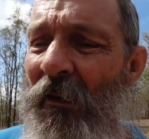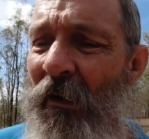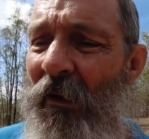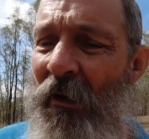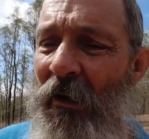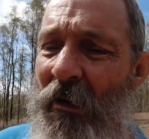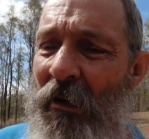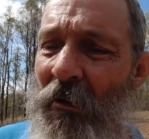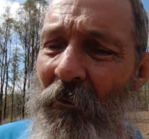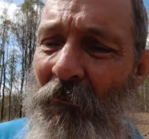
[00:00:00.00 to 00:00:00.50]

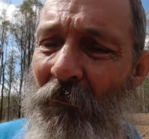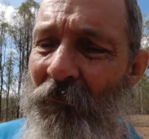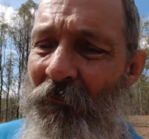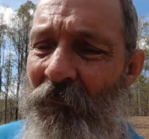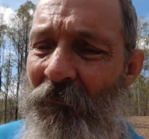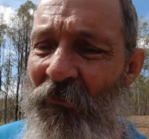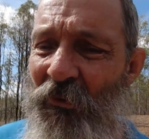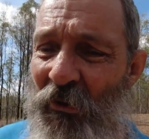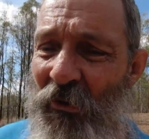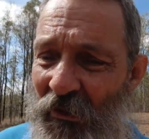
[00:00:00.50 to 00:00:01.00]

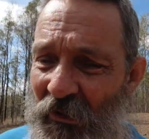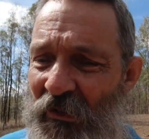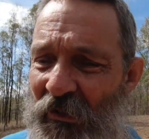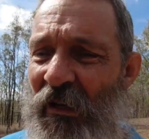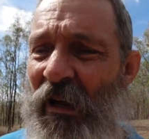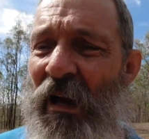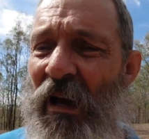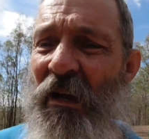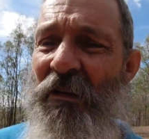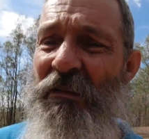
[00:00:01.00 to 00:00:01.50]
credit
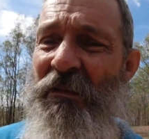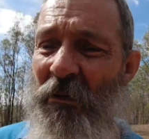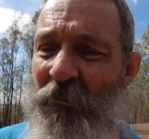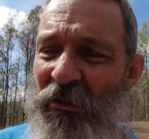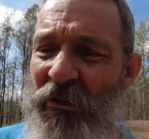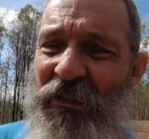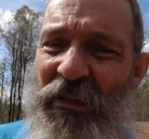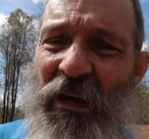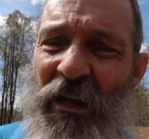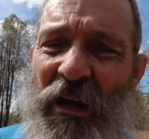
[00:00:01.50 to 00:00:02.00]
card,
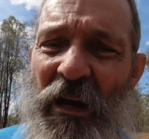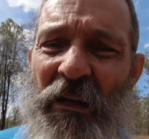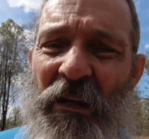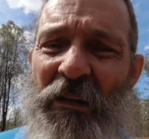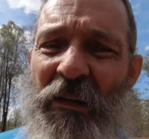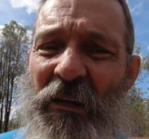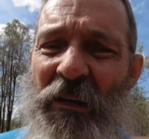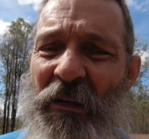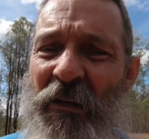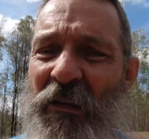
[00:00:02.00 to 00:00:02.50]
debit
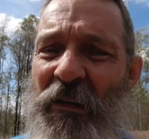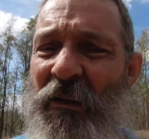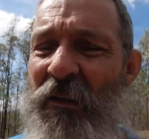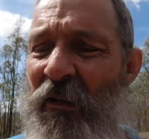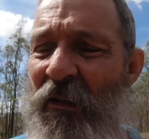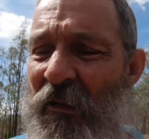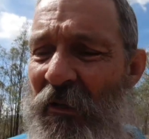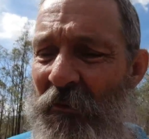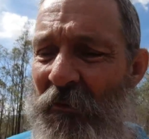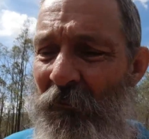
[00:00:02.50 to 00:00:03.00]
card,
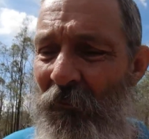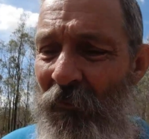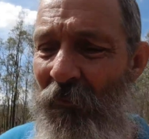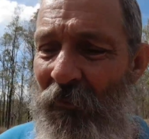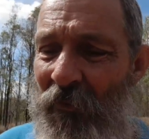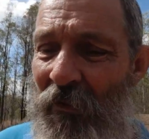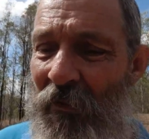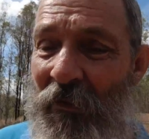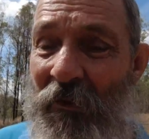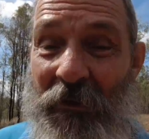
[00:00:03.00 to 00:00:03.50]

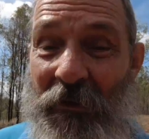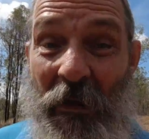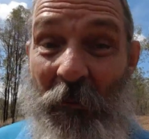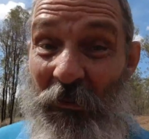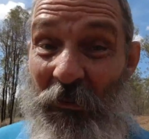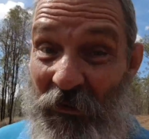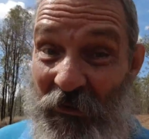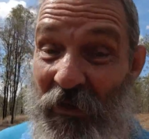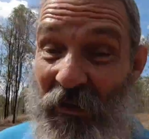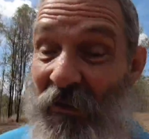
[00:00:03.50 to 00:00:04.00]
a
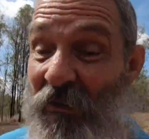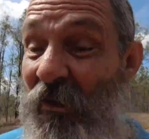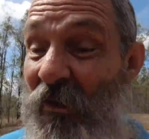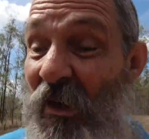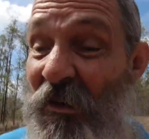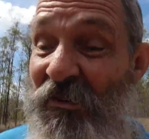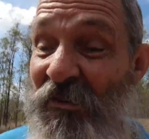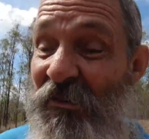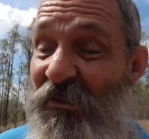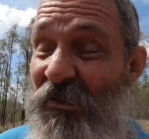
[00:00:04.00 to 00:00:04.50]
couple of gun
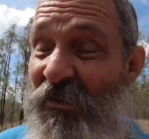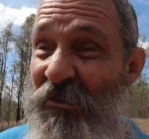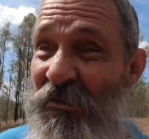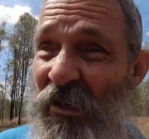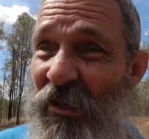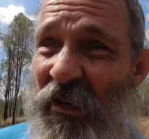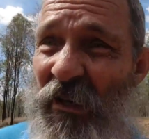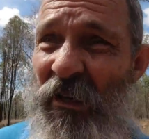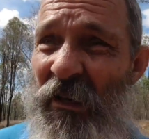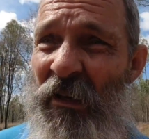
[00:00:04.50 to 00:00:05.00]

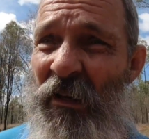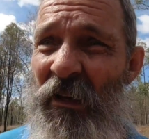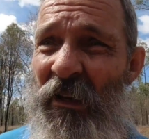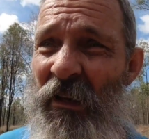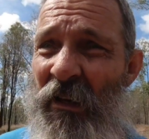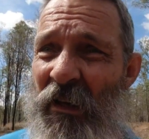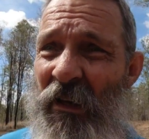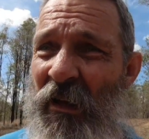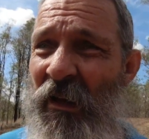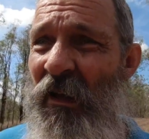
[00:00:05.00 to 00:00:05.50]
licenses,
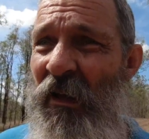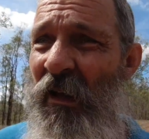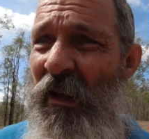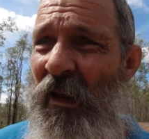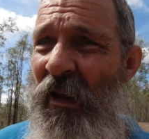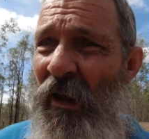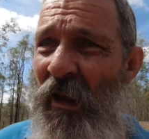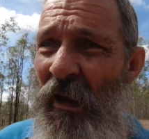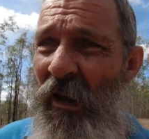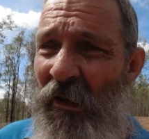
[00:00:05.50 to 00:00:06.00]

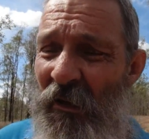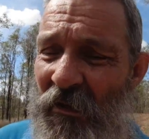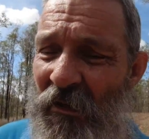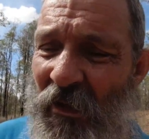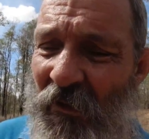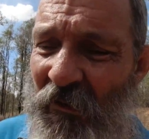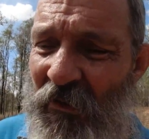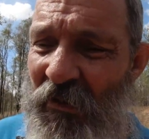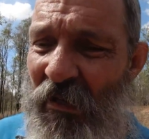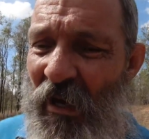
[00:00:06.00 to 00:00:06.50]
and
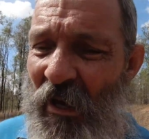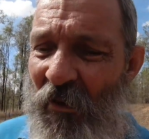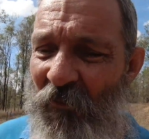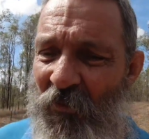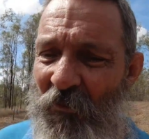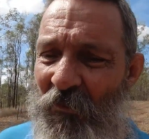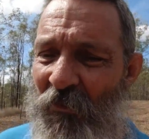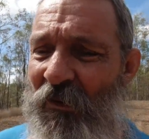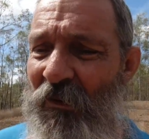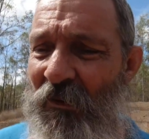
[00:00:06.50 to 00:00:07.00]
another
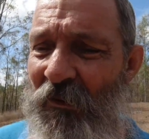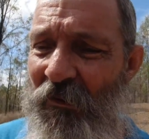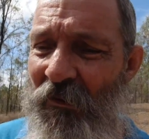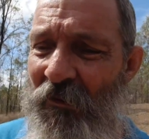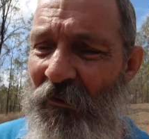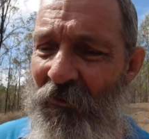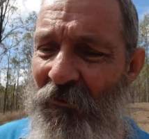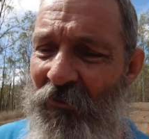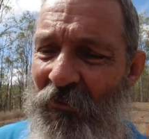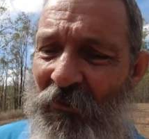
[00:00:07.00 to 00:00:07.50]
card from the
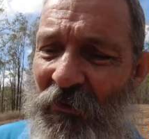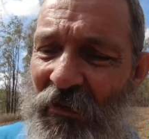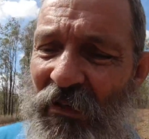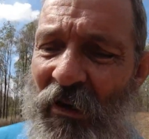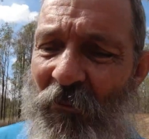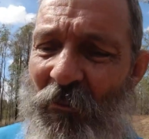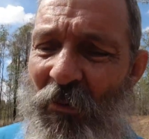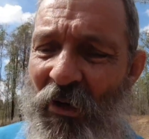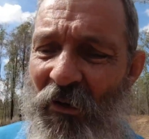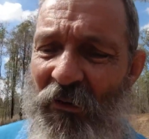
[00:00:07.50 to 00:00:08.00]

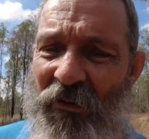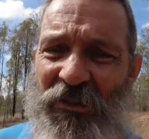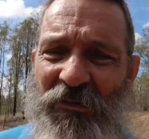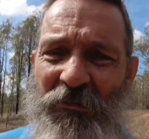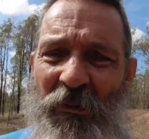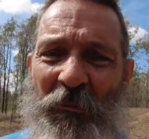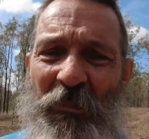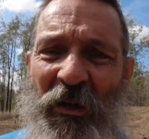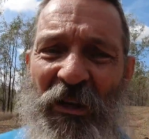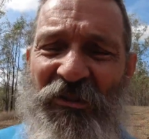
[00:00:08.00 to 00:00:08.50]
government. I think it's my